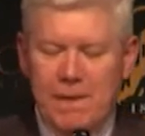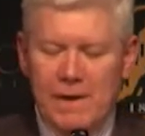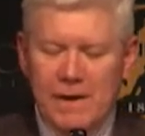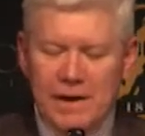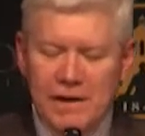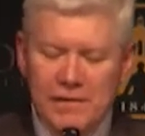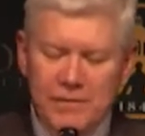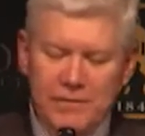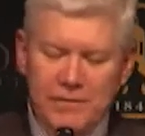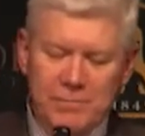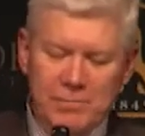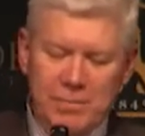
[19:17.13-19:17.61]

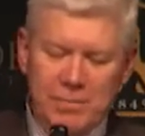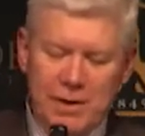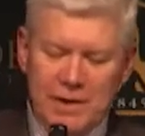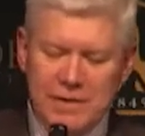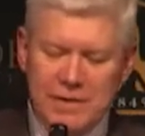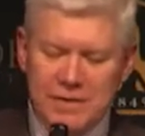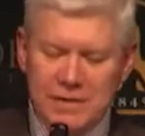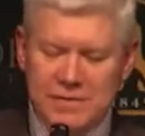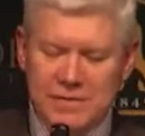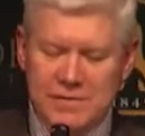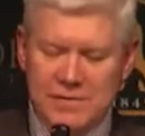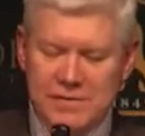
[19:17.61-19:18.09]
if by
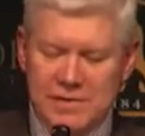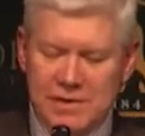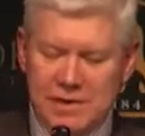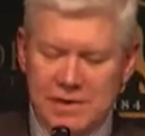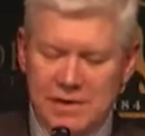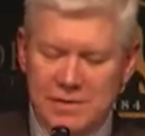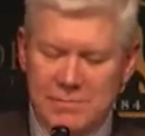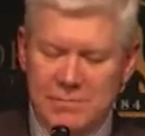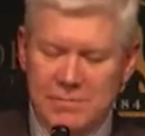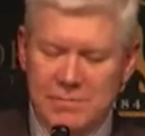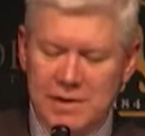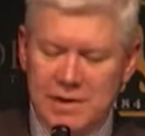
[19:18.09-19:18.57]
this
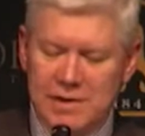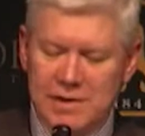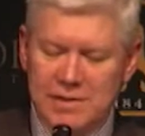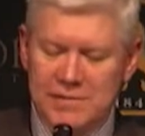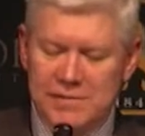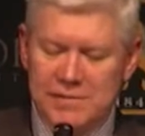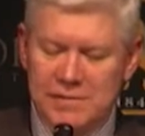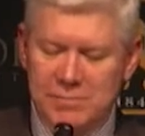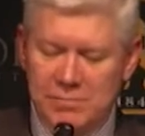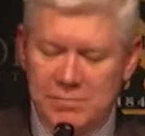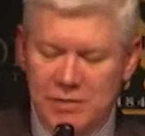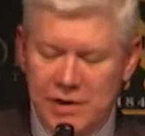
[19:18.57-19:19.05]
term it
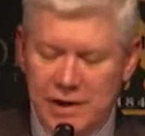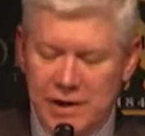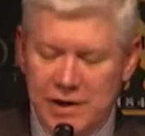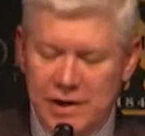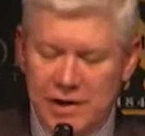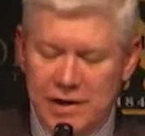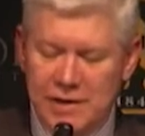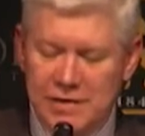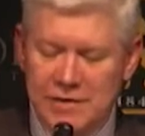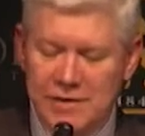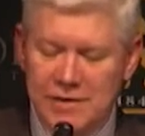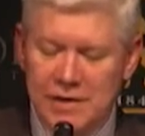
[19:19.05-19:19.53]
is
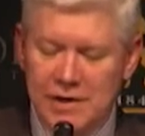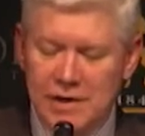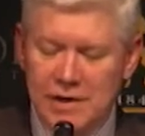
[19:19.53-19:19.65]
implied